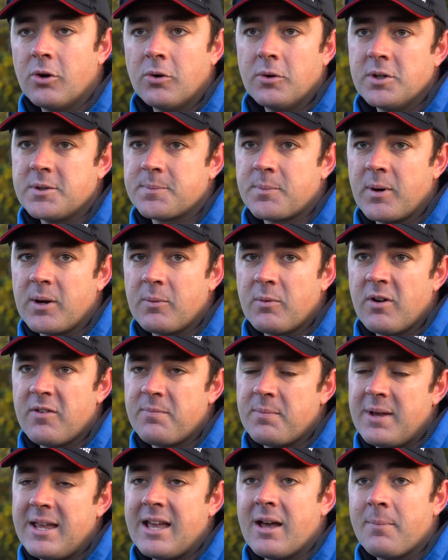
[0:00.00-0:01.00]
always bring
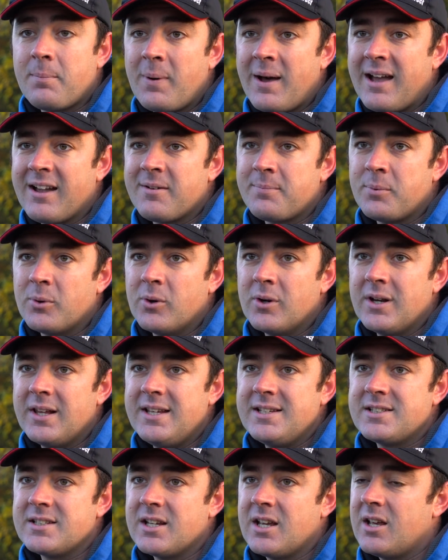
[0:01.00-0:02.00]
with me a bag of
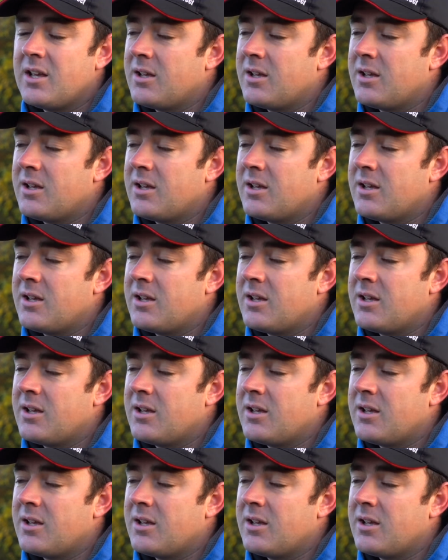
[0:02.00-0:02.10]
boilies,